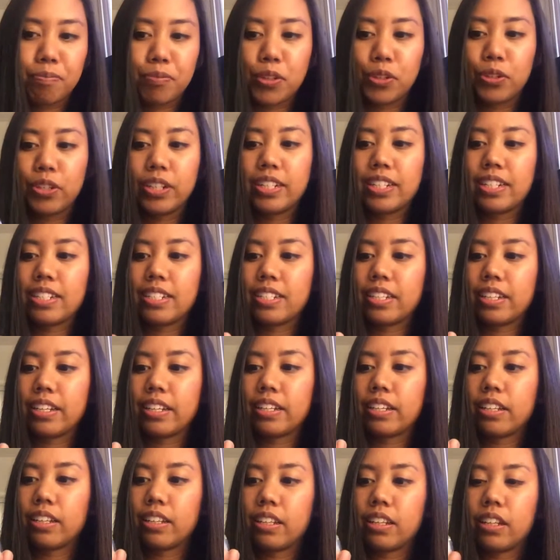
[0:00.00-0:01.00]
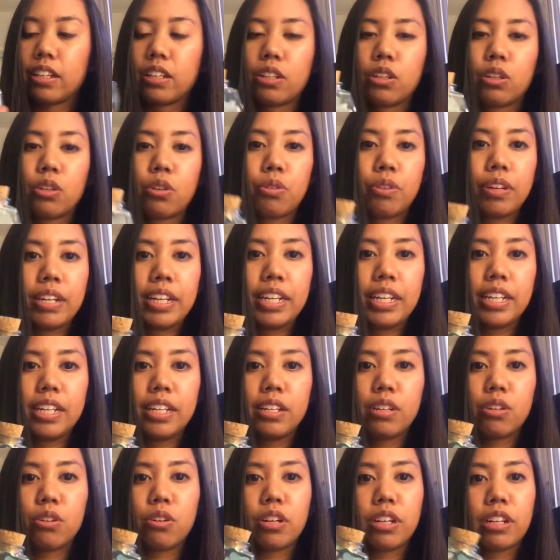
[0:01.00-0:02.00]
Or does it look
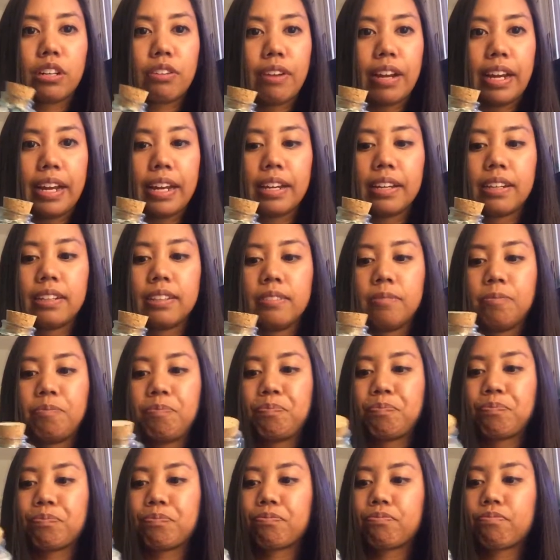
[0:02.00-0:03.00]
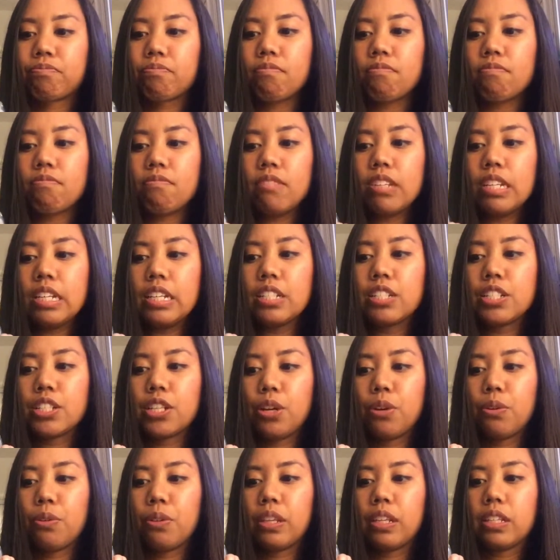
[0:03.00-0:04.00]
green or gray?
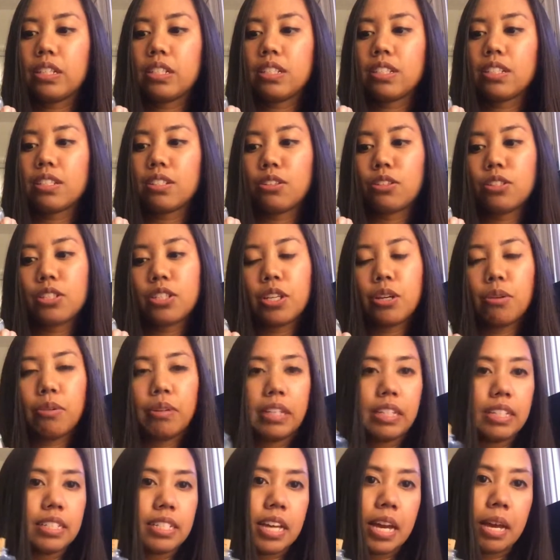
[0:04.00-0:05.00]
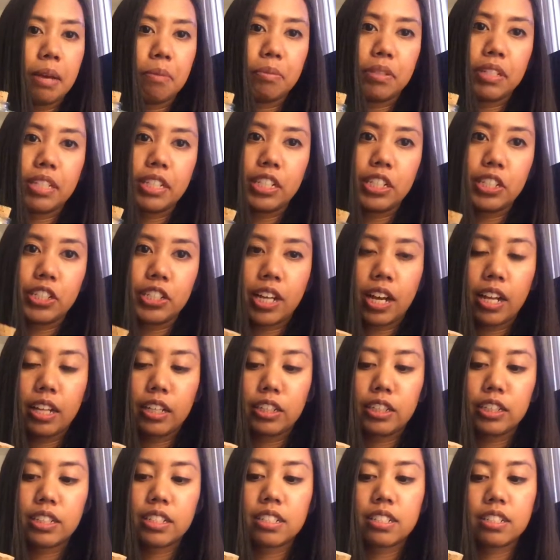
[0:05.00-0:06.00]
So this is also a good time to teach
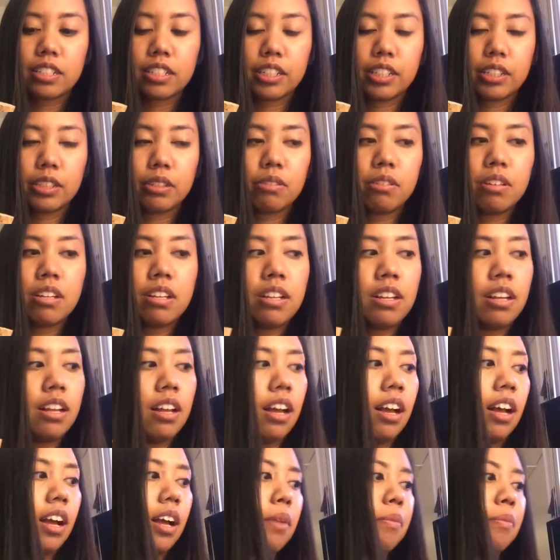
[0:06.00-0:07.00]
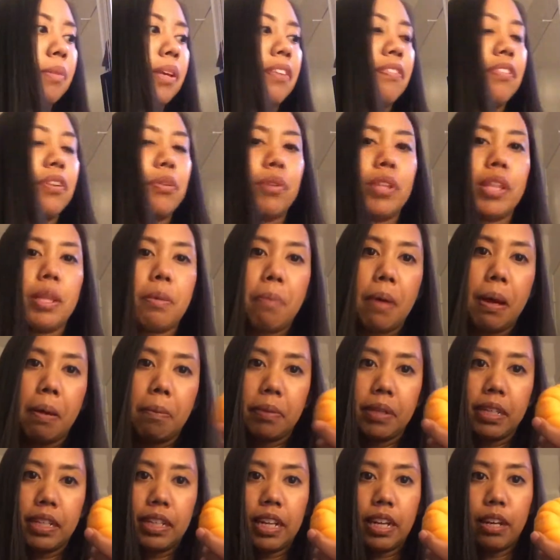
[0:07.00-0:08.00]
colors too, even with the
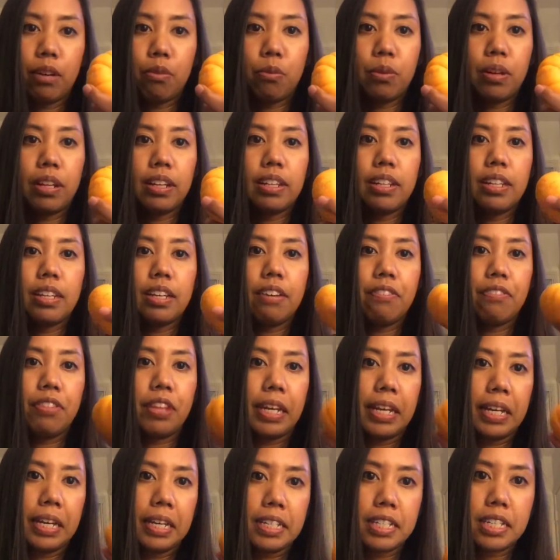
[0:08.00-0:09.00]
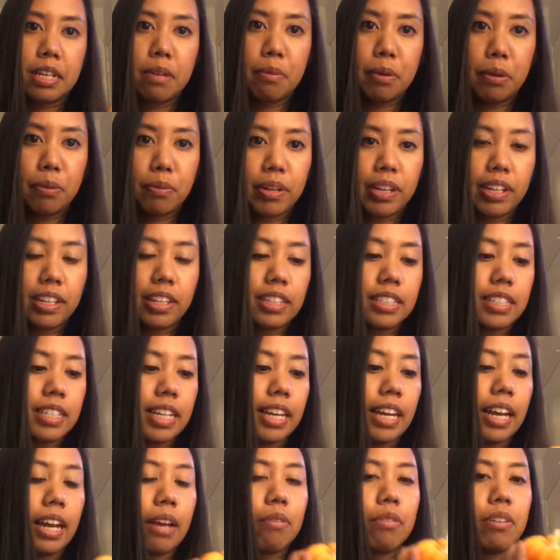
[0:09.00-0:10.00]
pumpkin. Like, well, if they can't tell me what it looks
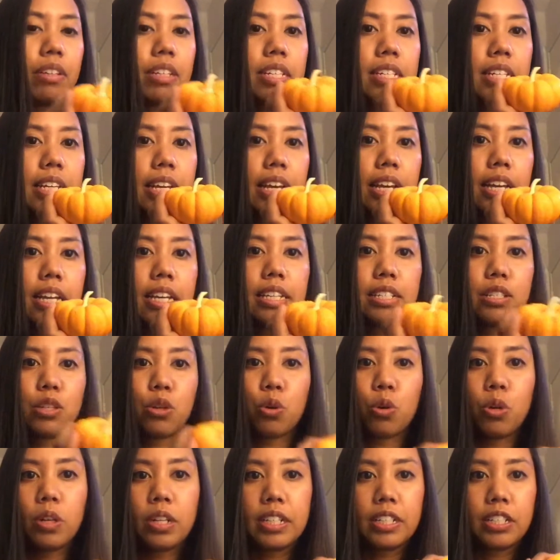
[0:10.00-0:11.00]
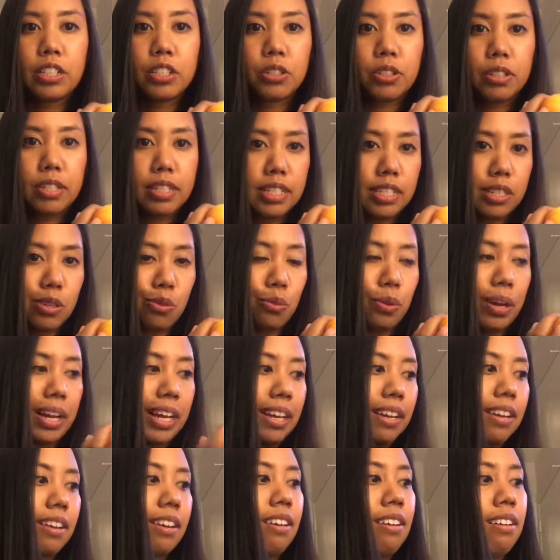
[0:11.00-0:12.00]
like, I would say, is it orange or is it
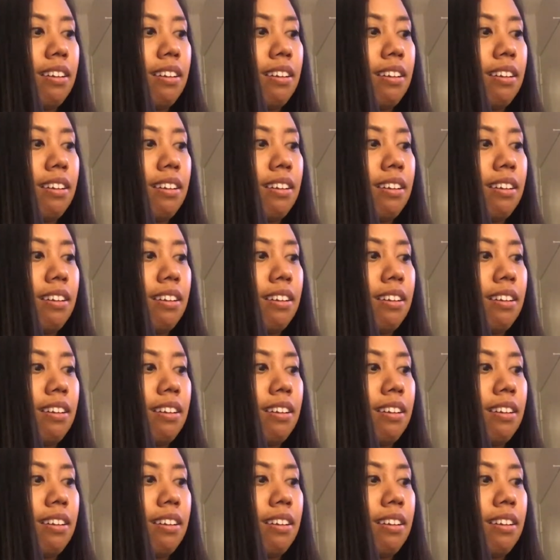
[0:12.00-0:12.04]
white?